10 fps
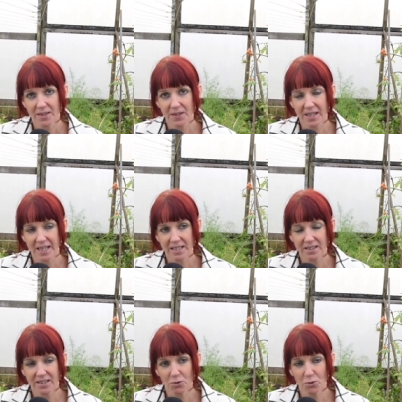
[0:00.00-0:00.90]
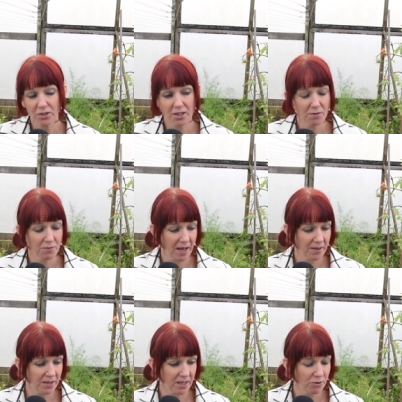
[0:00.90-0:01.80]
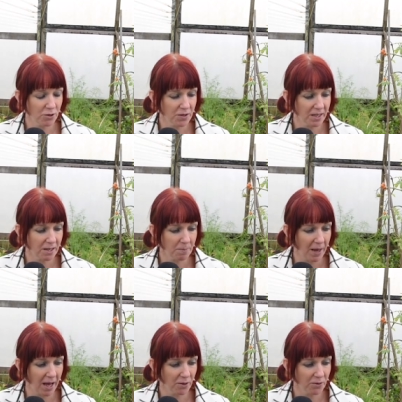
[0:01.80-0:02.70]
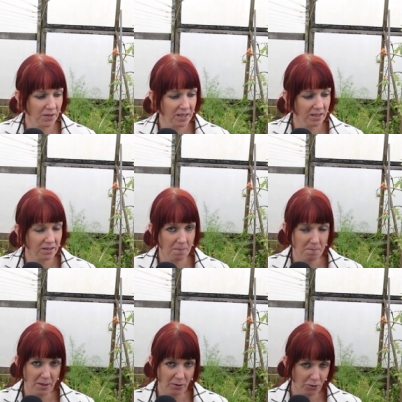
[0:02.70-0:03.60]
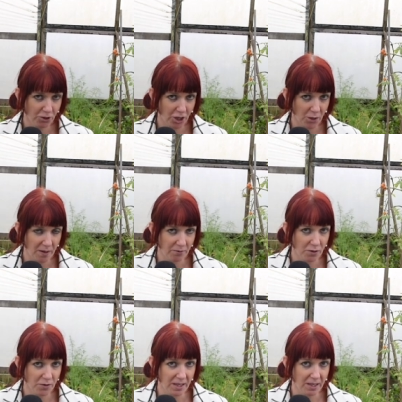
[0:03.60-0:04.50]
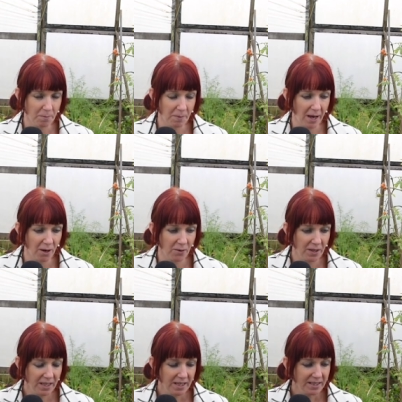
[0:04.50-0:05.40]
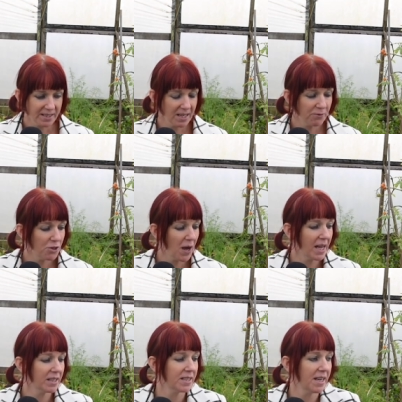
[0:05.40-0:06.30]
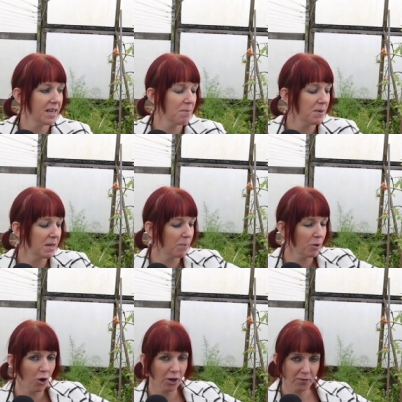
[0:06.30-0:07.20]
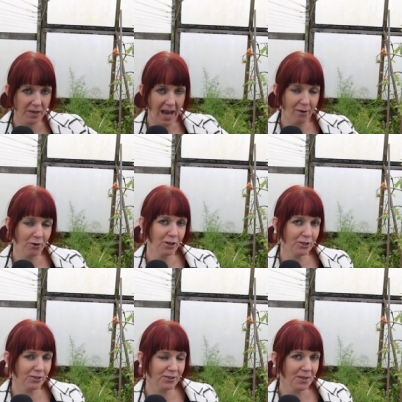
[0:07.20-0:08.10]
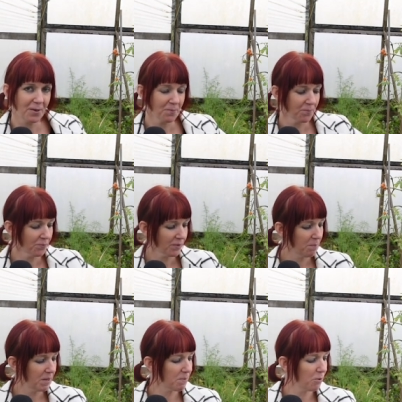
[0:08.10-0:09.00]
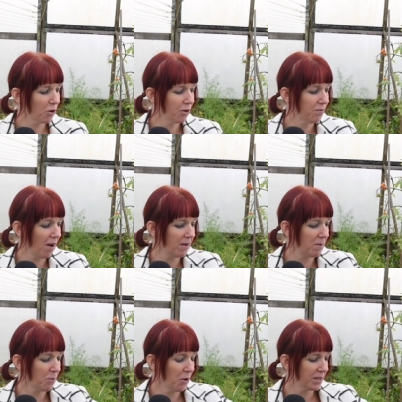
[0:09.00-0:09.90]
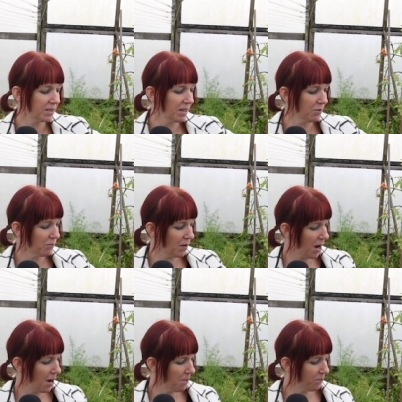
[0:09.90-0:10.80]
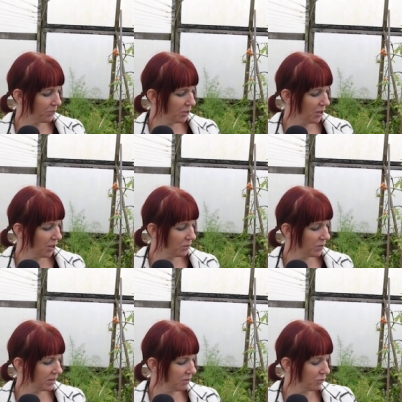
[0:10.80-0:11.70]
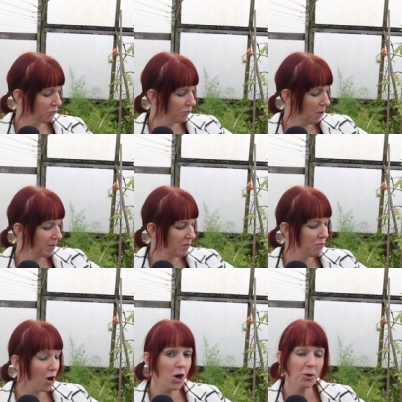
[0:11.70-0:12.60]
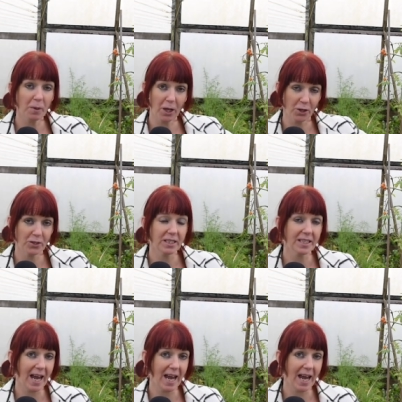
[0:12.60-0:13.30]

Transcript: that it's also the fact that if you think about things like mildew, if you think about, say, if you had a, a big block of carrots big block of very impressive, um, you know, sort of probably row planted